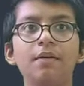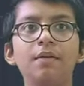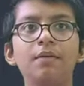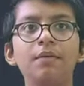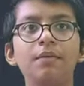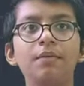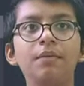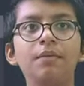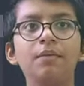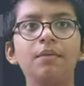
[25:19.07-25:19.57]

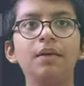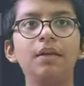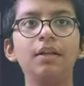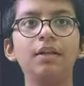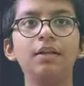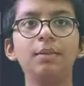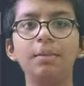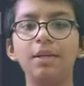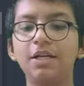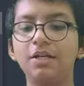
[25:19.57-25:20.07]

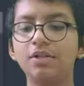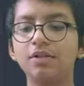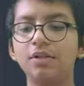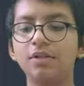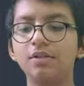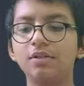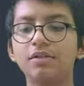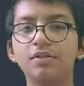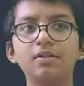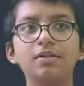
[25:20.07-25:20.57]
real
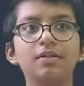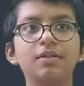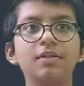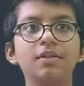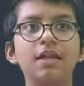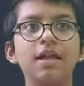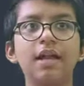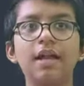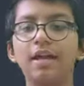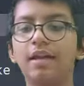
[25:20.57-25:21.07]
images
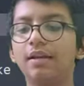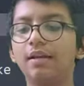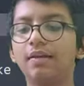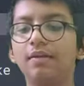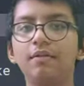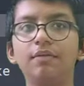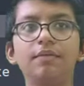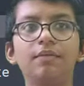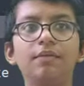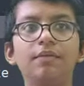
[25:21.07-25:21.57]
and
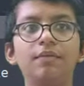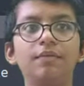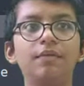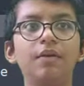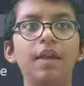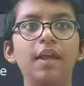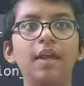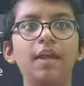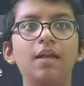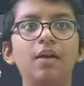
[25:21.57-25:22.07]

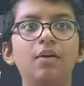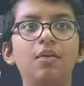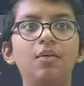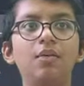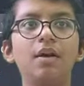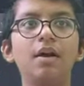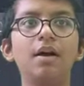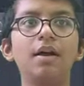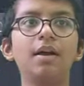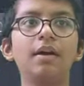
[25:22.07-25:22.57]
fake
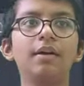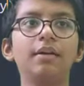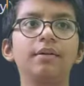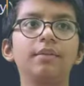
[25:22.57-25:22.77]
y.